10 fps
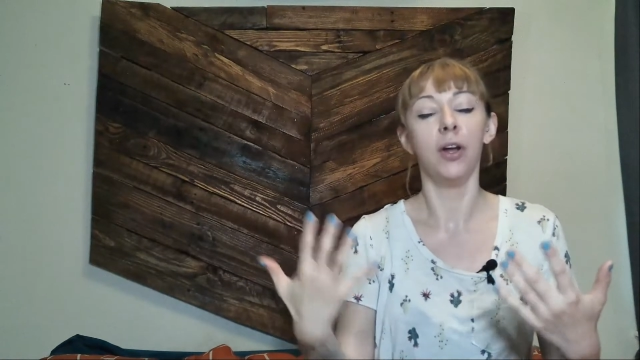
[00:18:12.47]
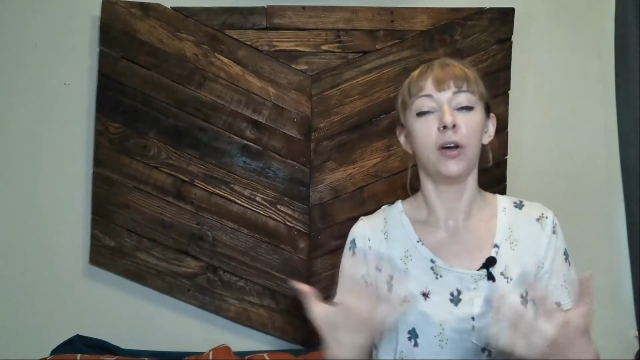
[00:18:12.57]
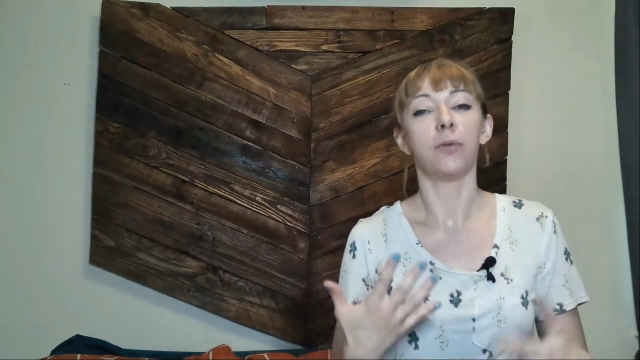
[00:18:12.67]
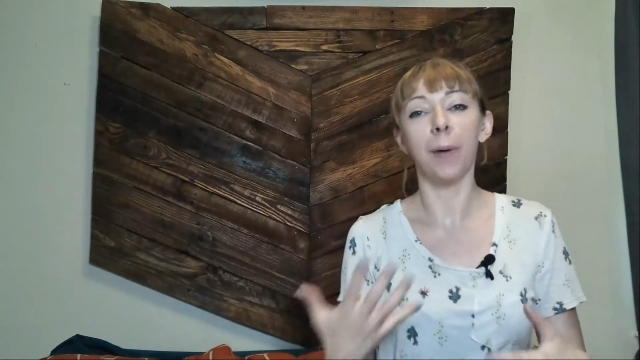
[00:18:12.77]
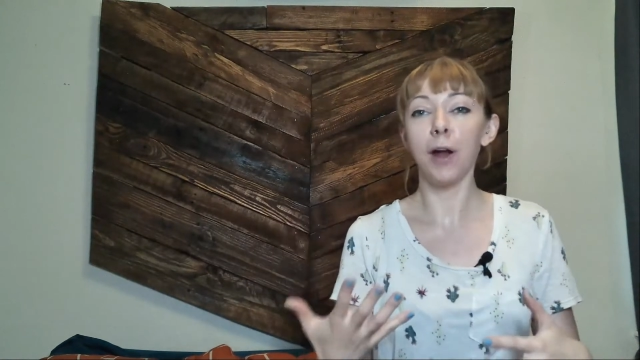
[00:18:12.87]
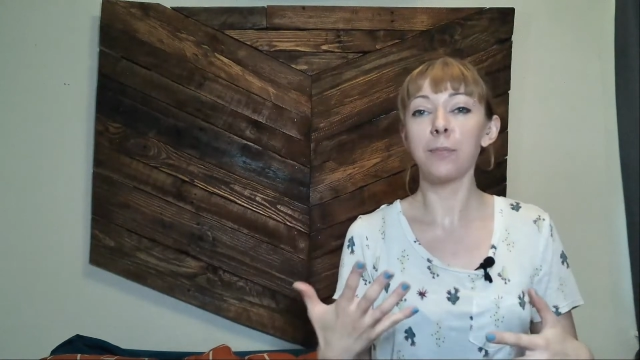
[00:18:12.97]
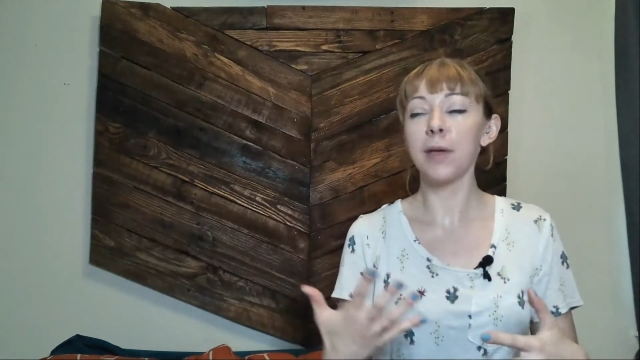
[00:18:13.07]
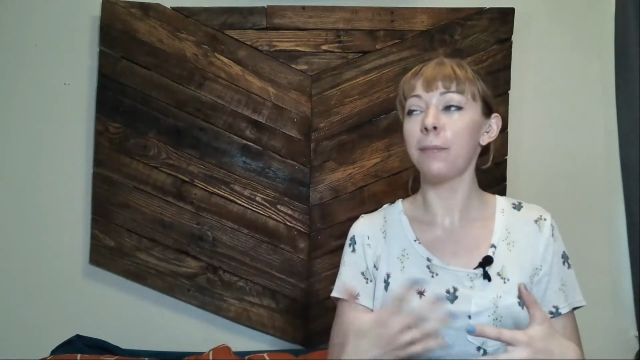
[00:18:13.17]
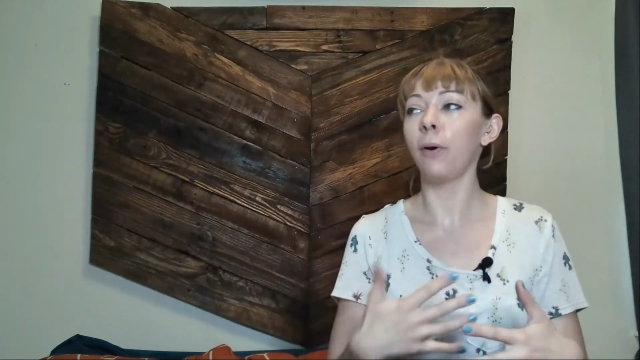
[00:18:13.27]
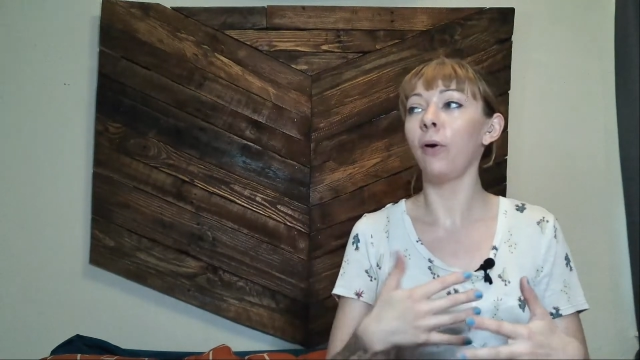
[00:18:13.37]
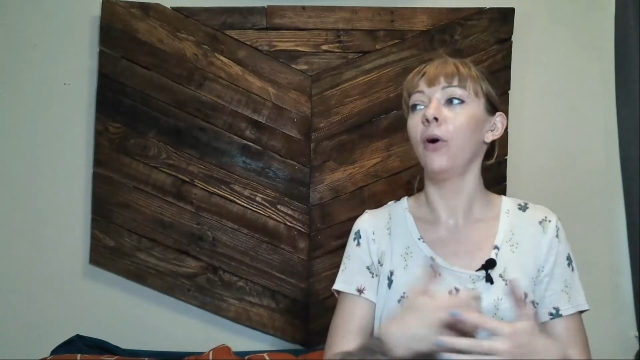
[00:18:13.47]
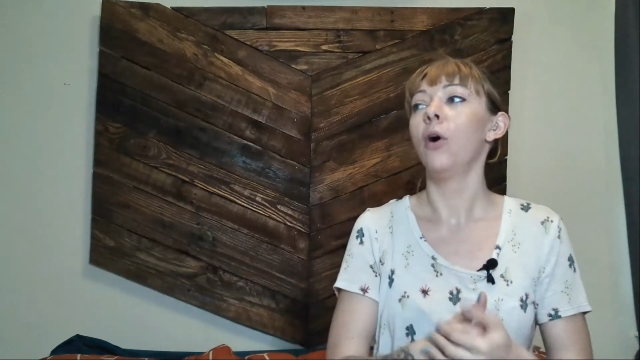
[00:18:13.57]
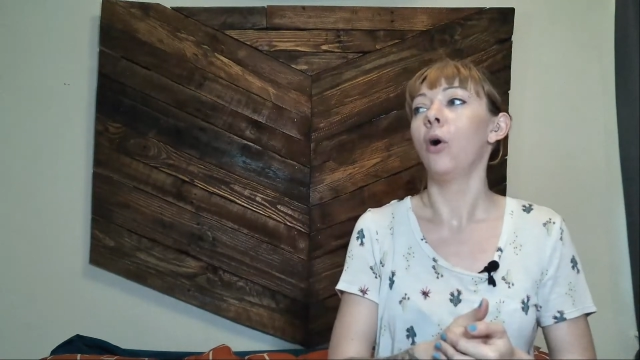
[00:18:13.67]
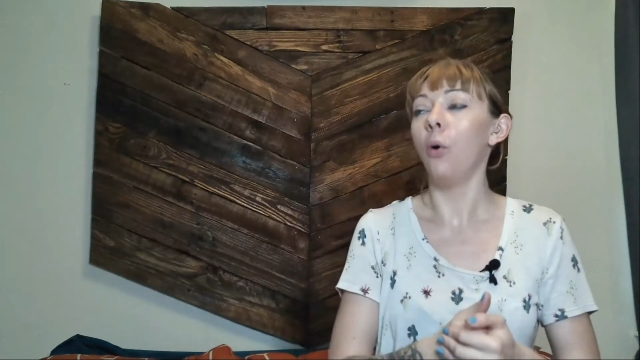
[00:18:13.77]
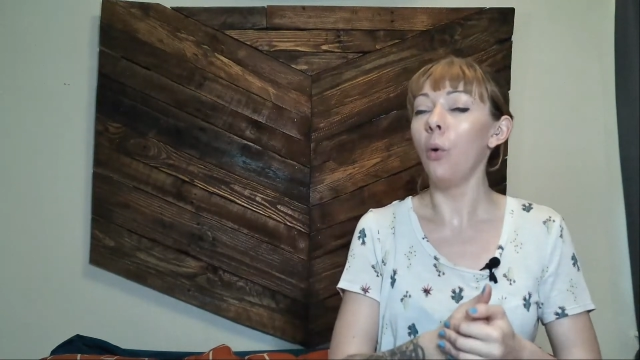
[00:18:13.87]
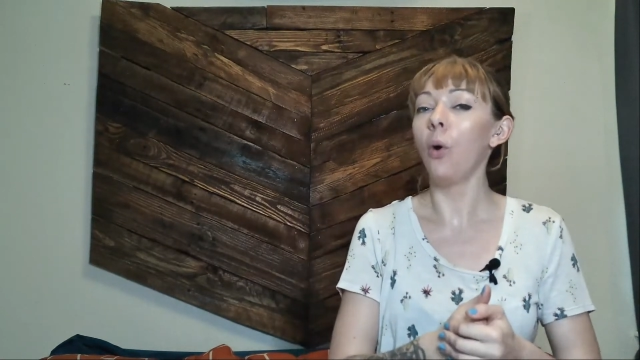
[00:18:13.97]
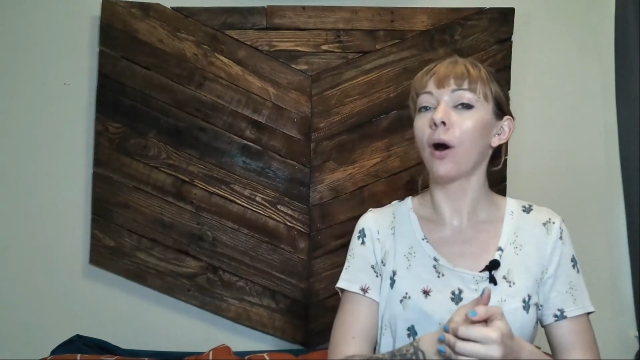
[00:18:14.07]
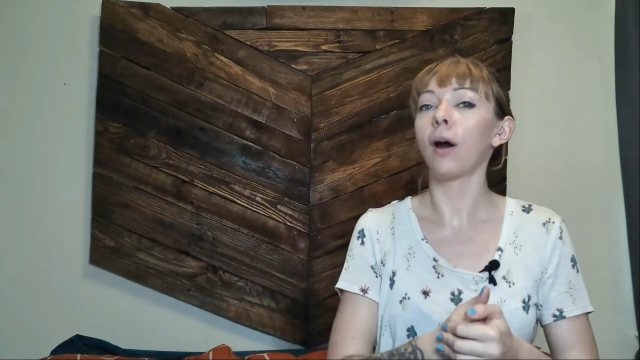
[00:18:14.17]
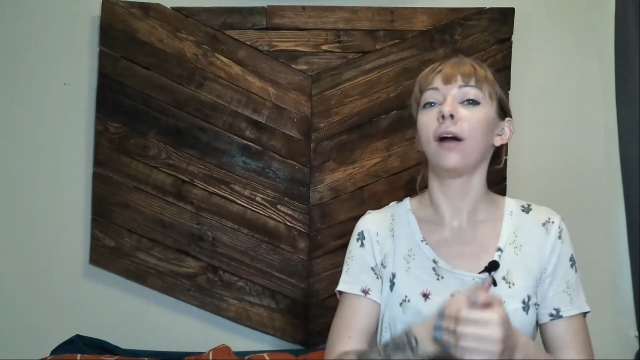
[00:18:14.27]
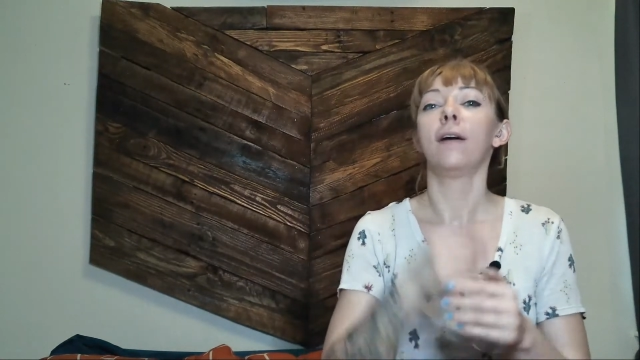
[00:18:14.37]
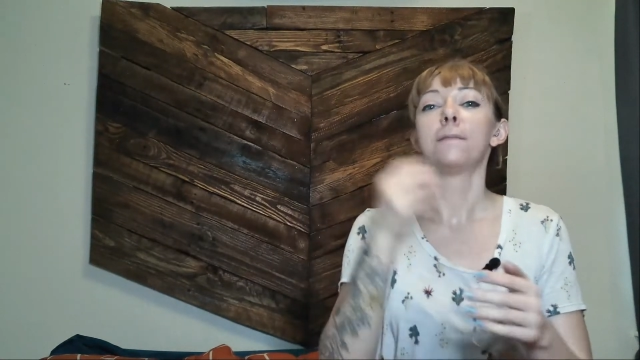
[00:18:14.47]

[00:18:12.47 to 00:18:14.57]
repair people or